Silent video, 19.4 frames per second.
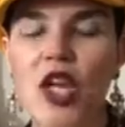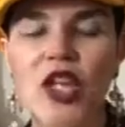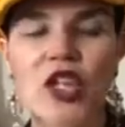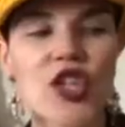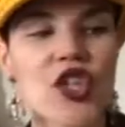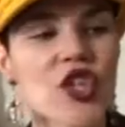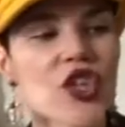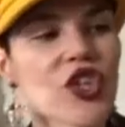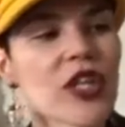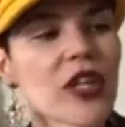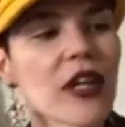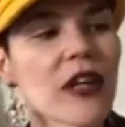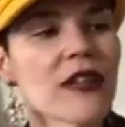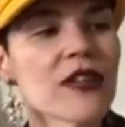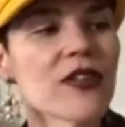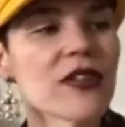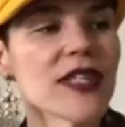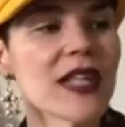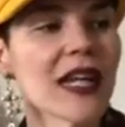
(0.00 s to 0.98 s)
So she
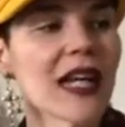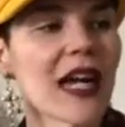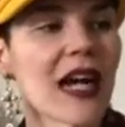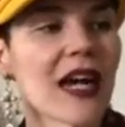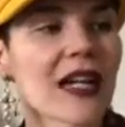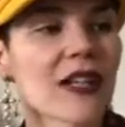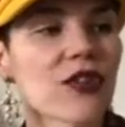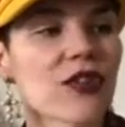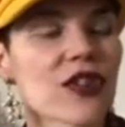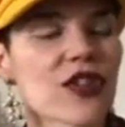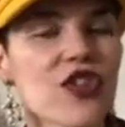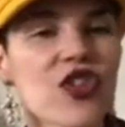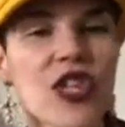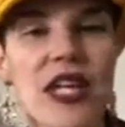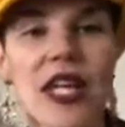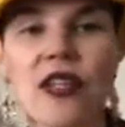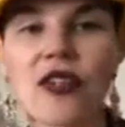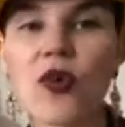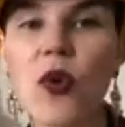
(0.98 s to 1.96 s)
goes to a psychiatrist, she
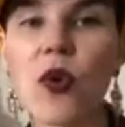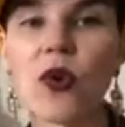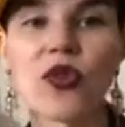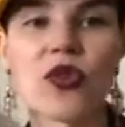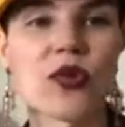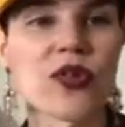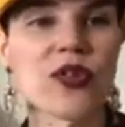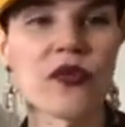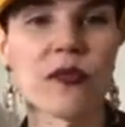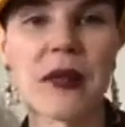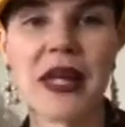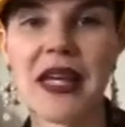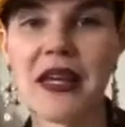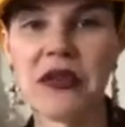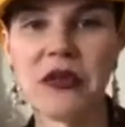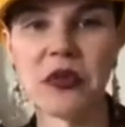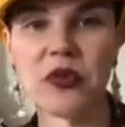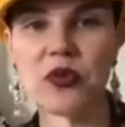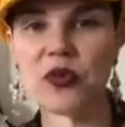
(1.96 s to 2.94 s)
gets all sorts of
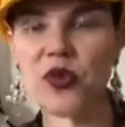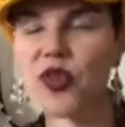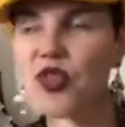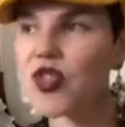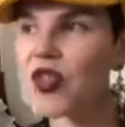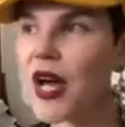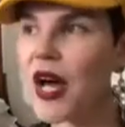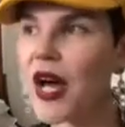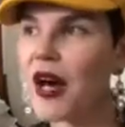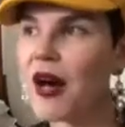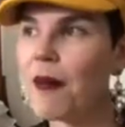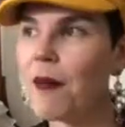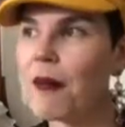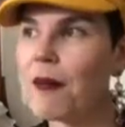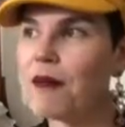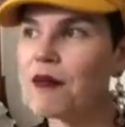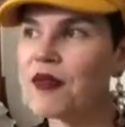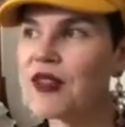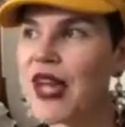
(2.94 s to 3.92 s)
pills,
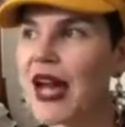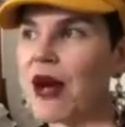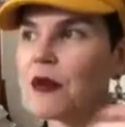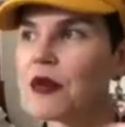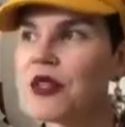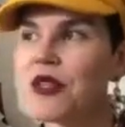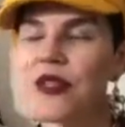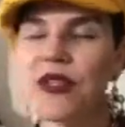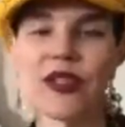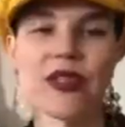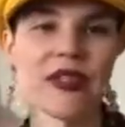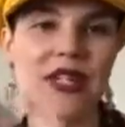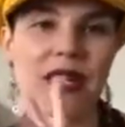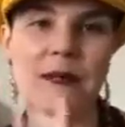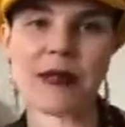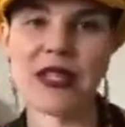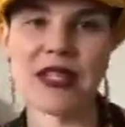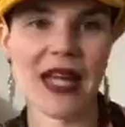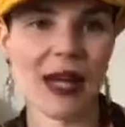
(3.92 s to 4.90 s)
downers and
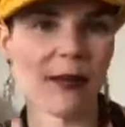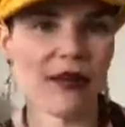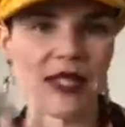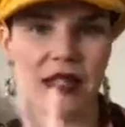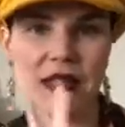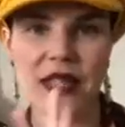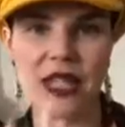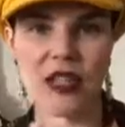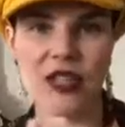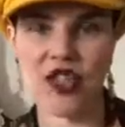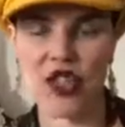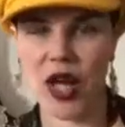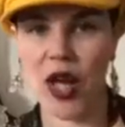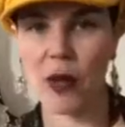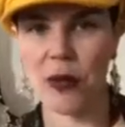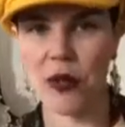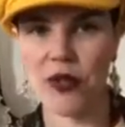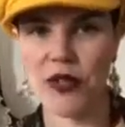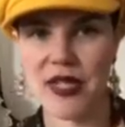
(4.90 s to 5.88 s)
sleeping tablets and things to
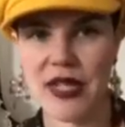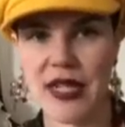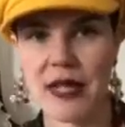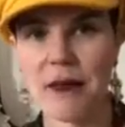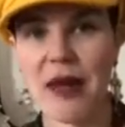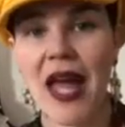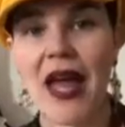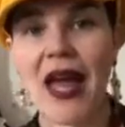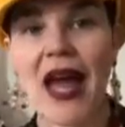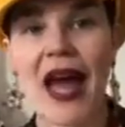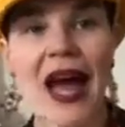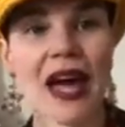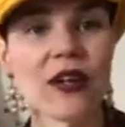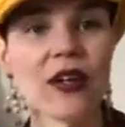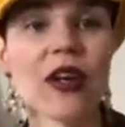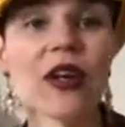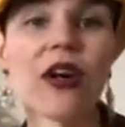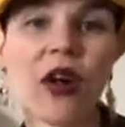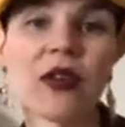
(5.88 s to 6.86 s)
help her sleep.
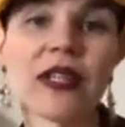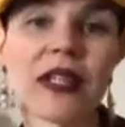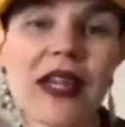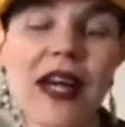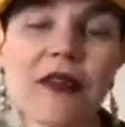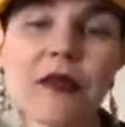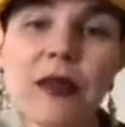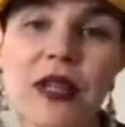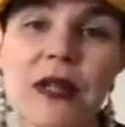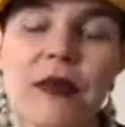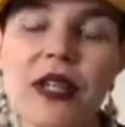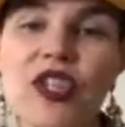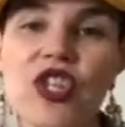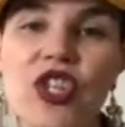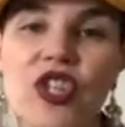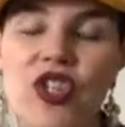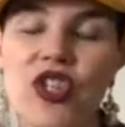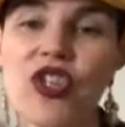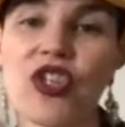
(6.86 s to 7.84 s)
And her goal in life pretty
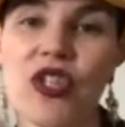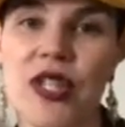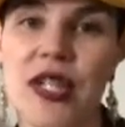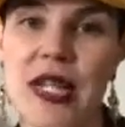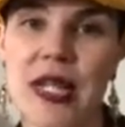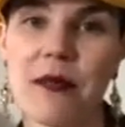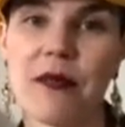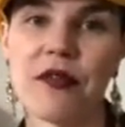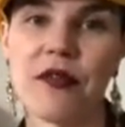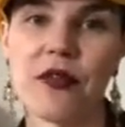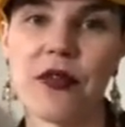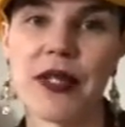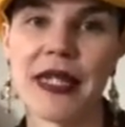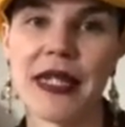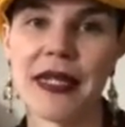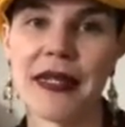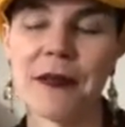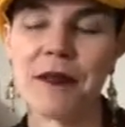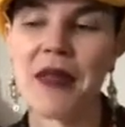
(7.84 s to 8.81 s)
much is just to sleep for a
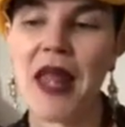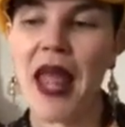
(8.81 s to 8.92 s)
year.